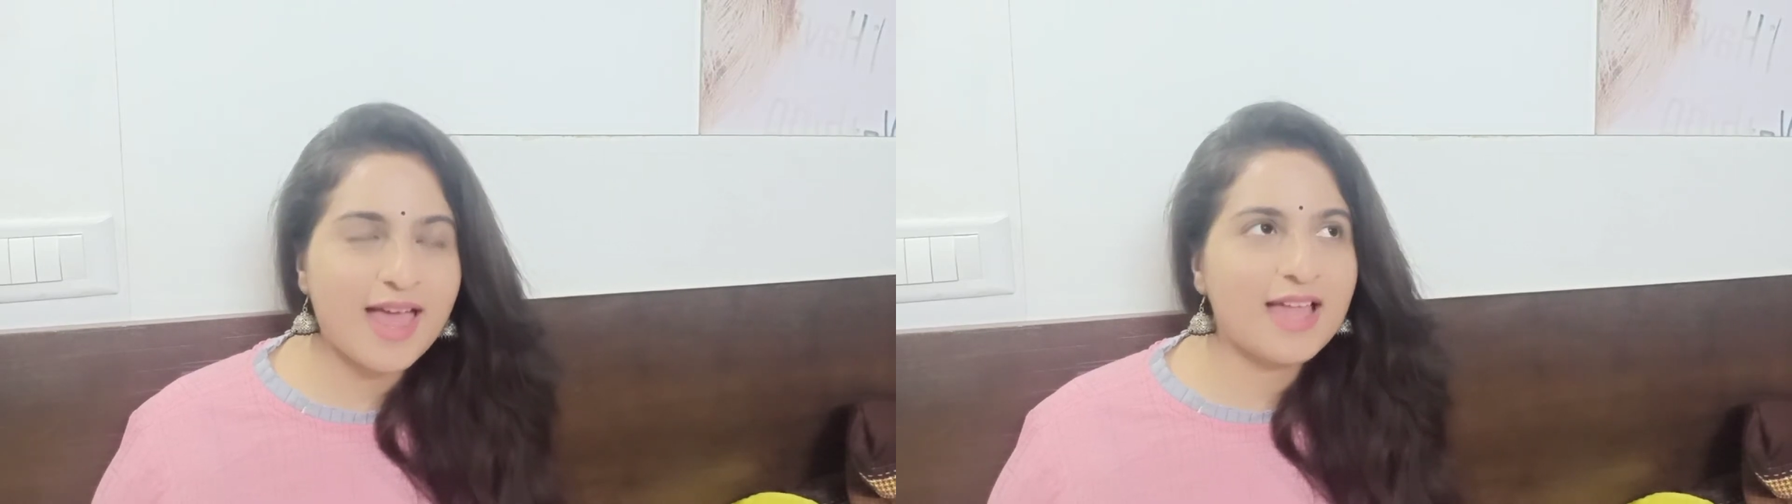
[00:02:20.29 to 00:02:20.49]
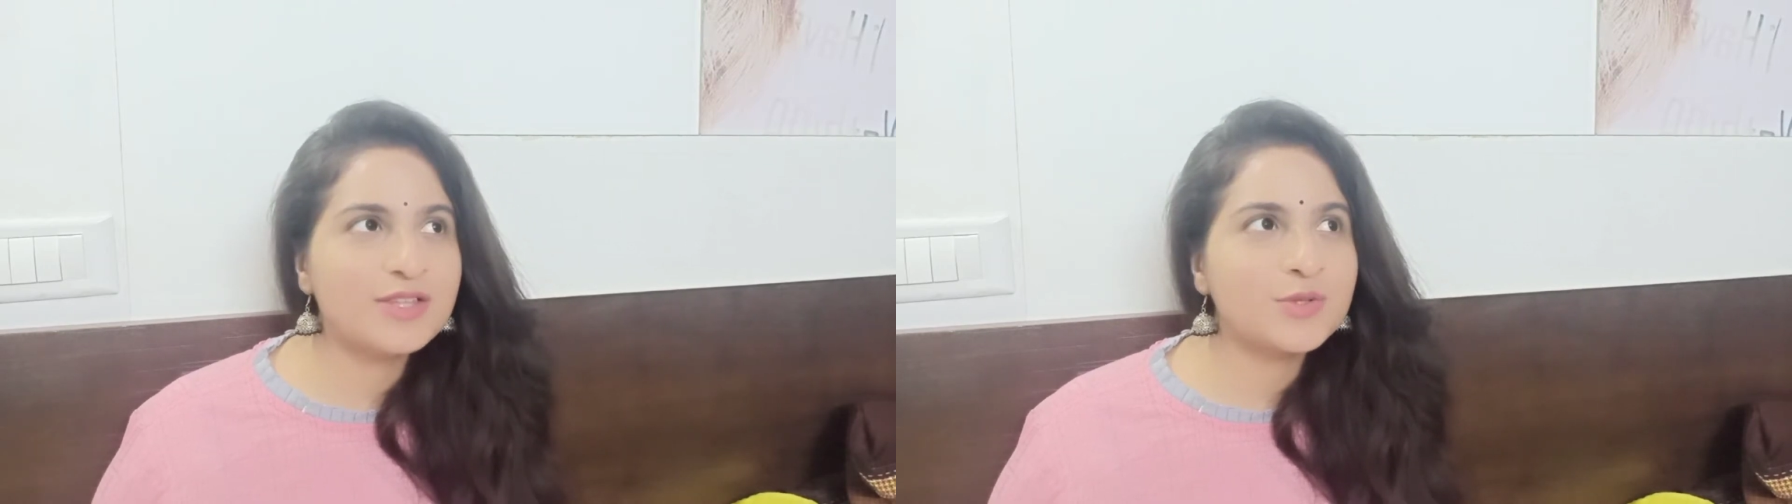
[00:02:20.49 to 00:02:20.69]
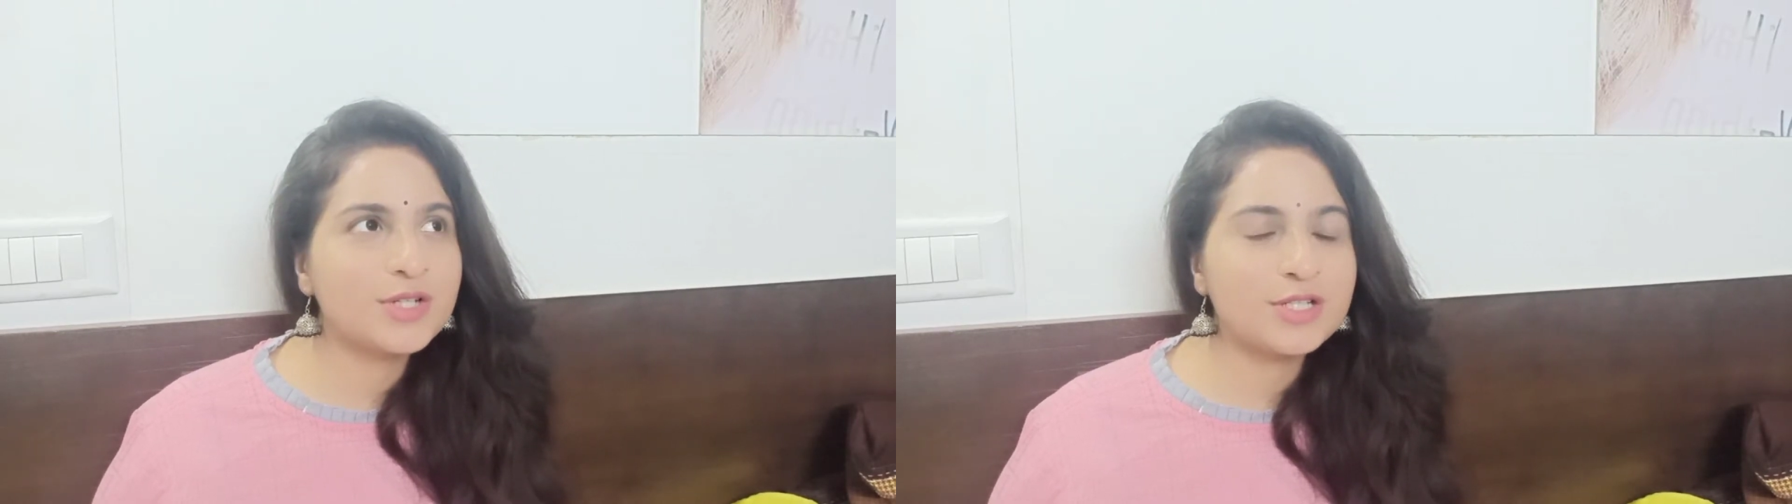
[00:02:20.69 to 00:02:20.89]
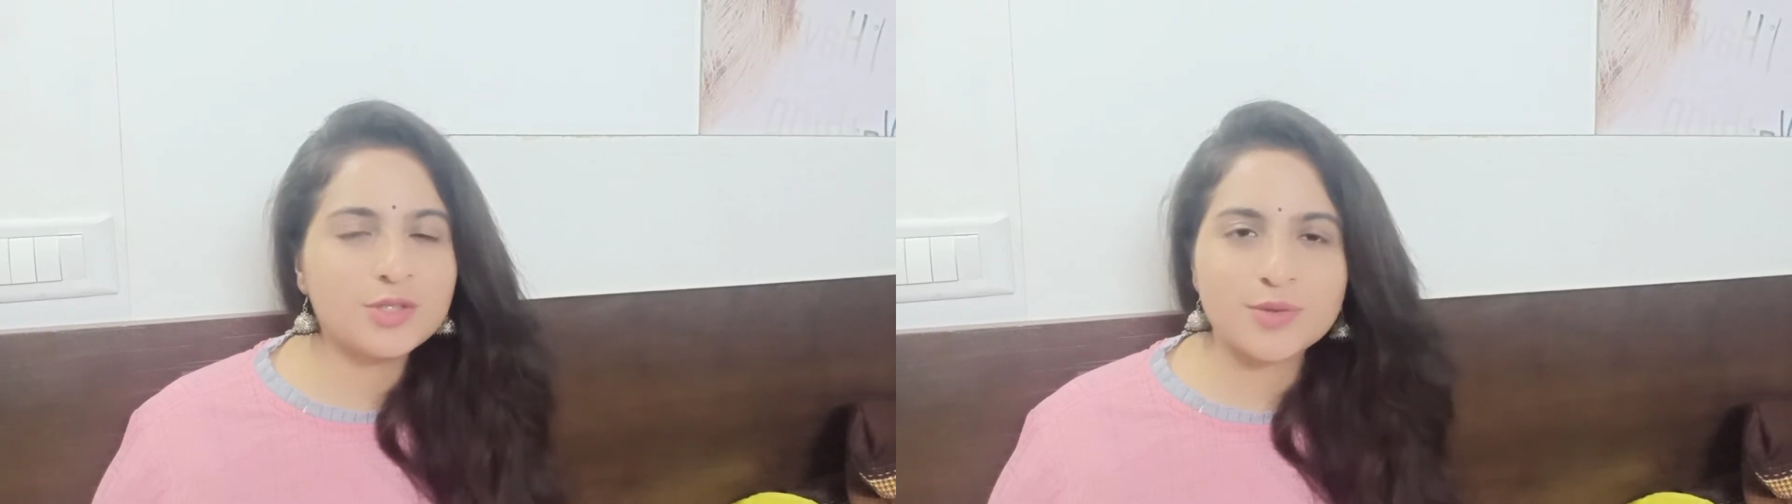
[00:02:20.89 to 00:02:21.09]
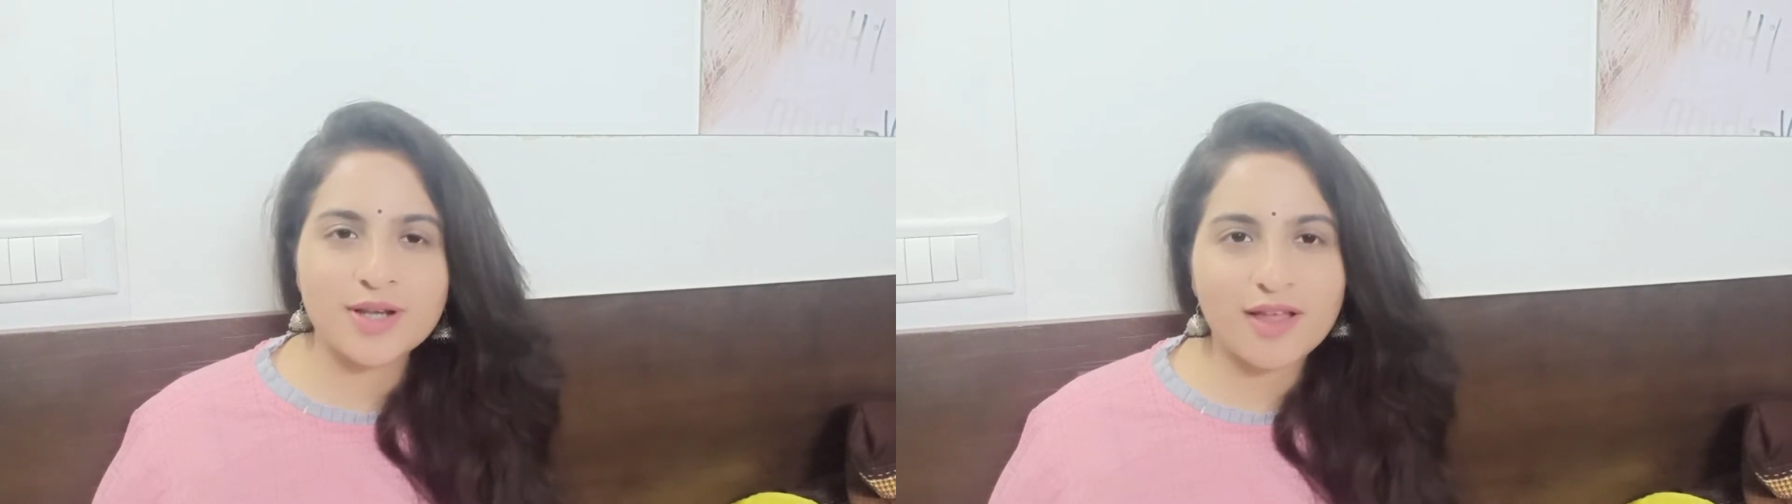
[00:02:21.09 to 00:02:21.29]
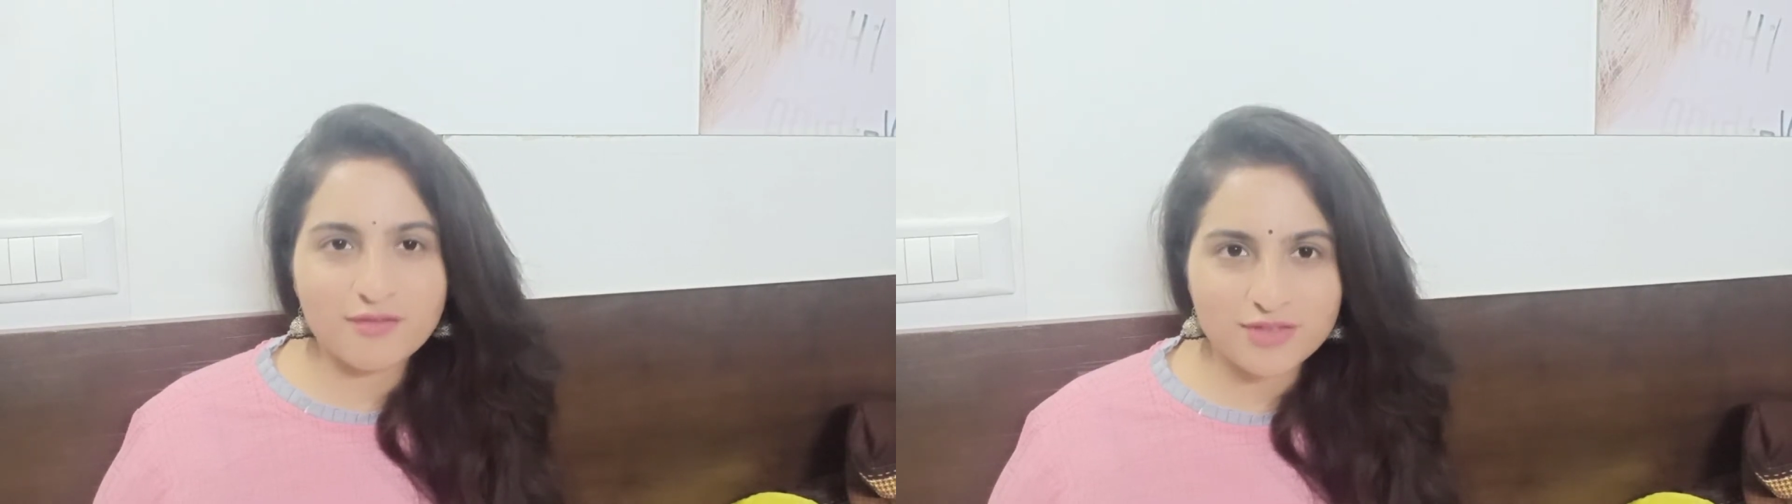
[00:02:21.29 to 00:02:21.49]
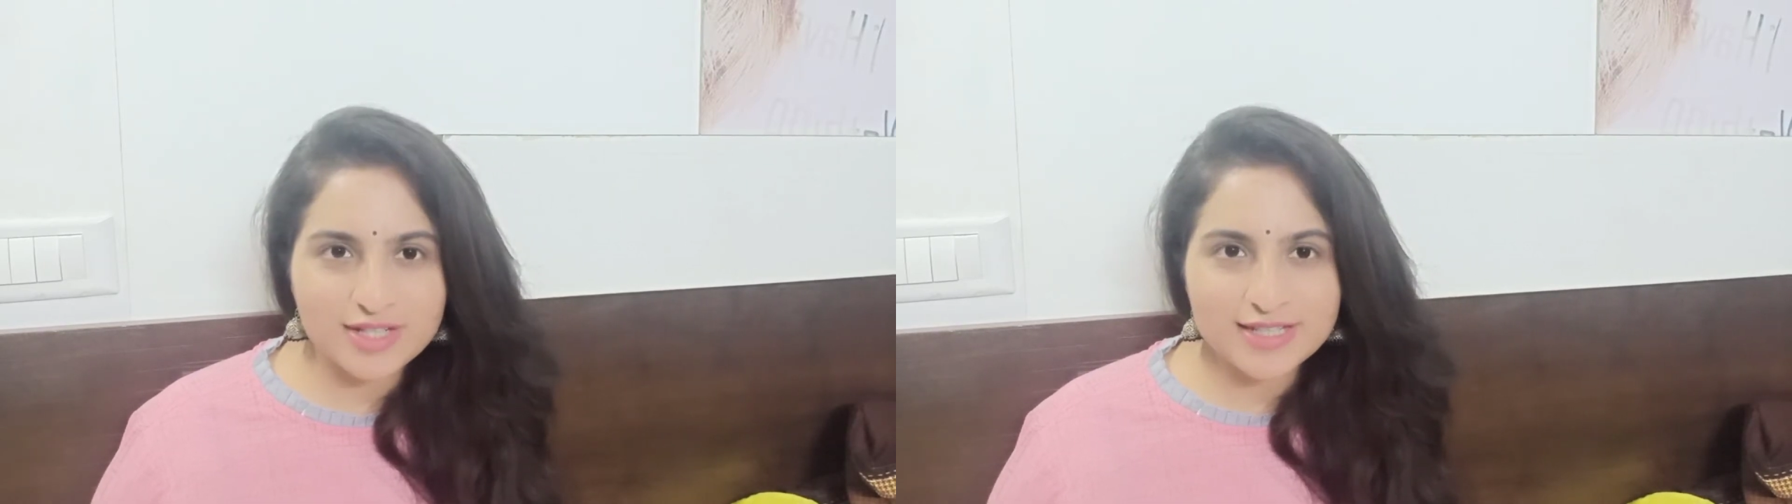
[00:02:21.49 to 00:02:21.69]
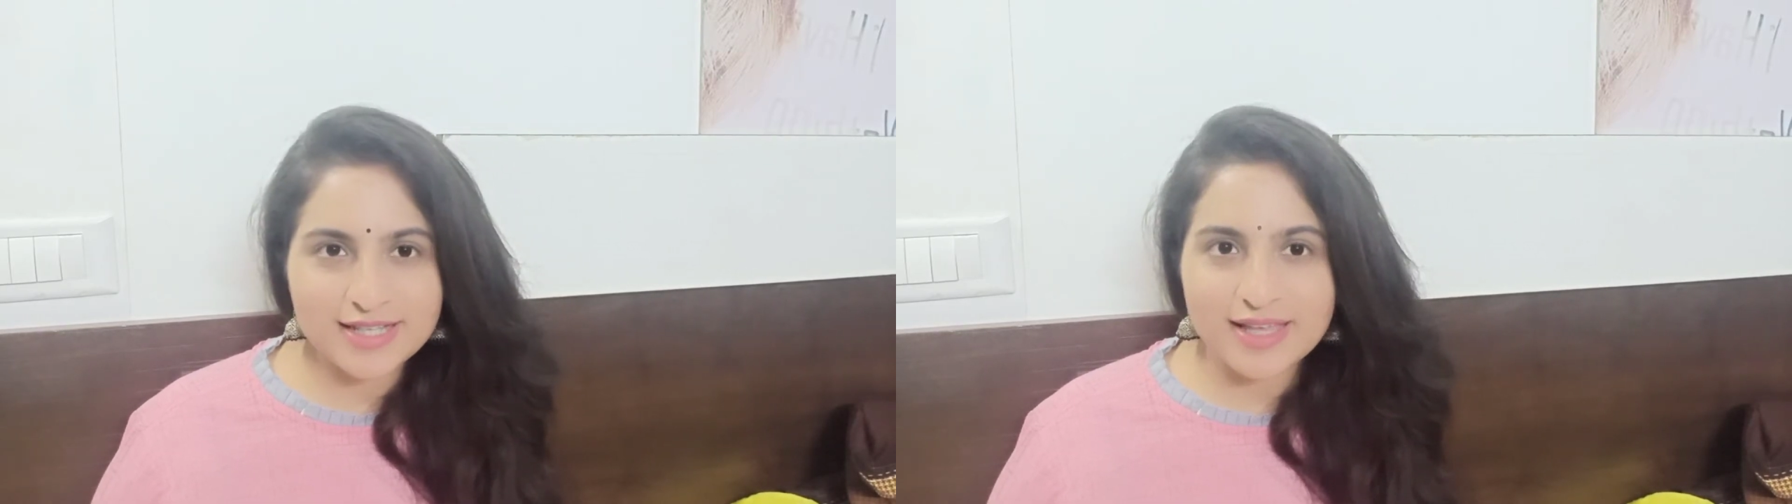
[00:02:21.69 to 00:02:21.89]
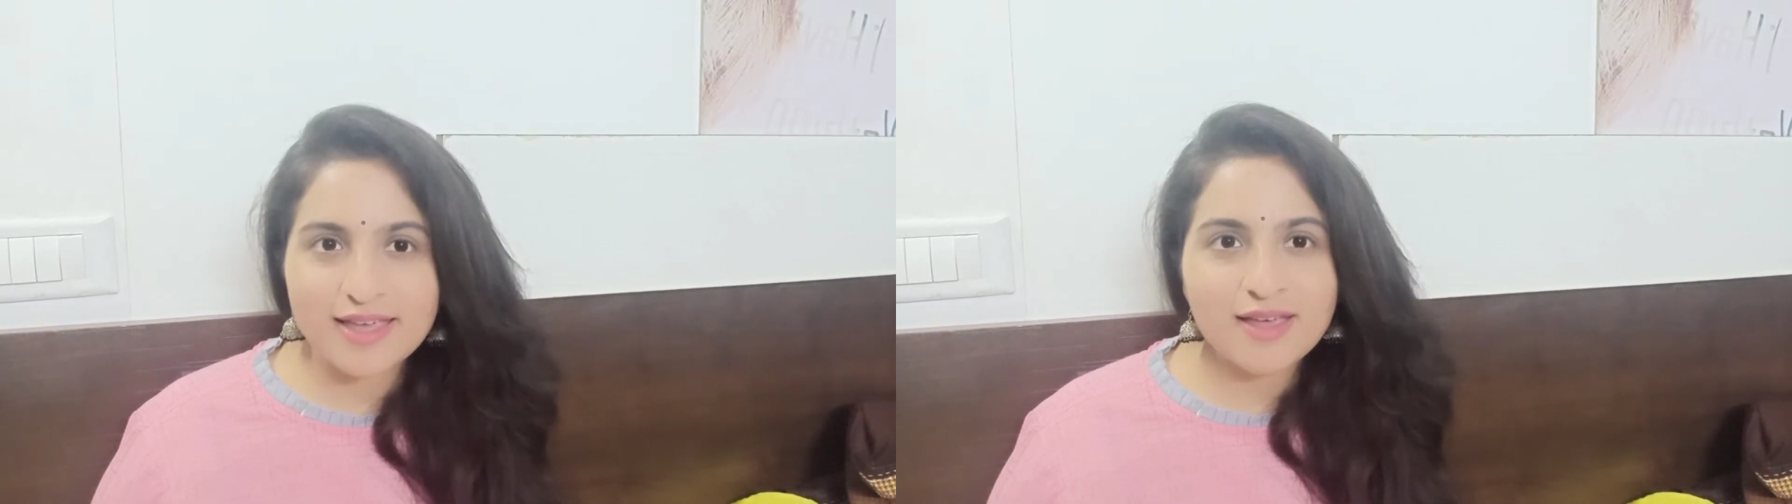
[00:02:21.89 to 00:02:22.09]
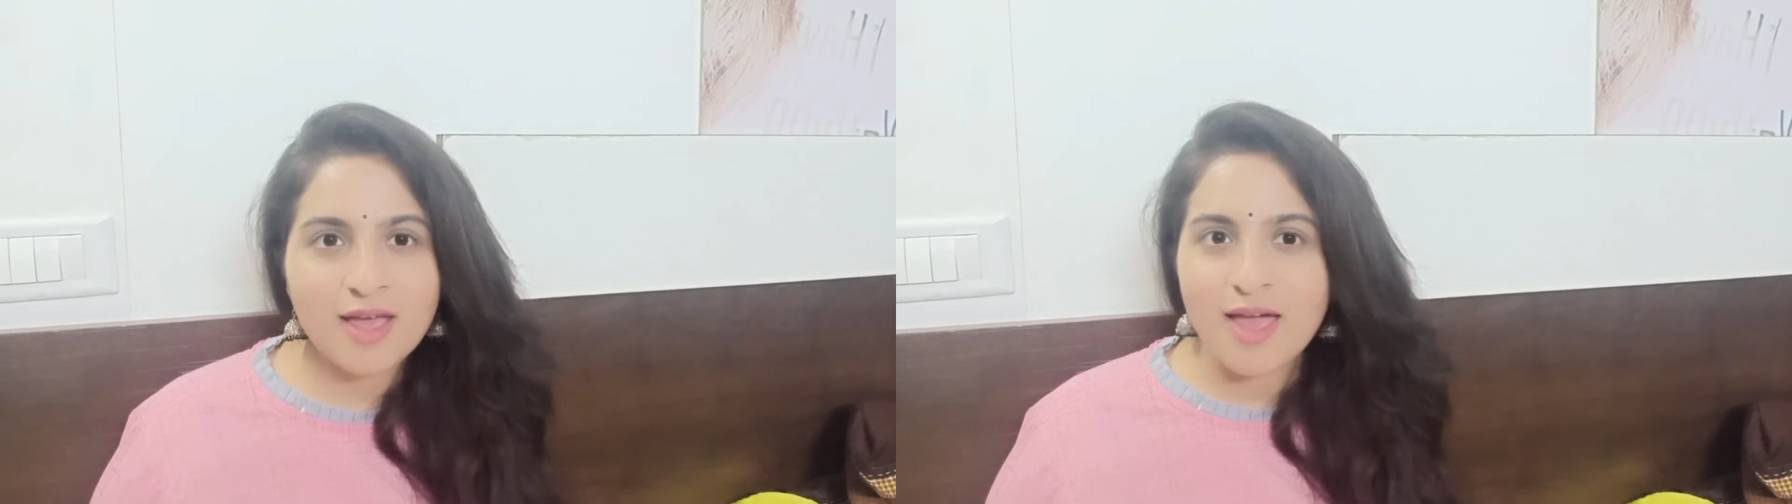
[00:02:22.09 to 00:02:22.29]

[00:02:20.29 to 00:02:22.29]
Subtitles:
and you can do it every day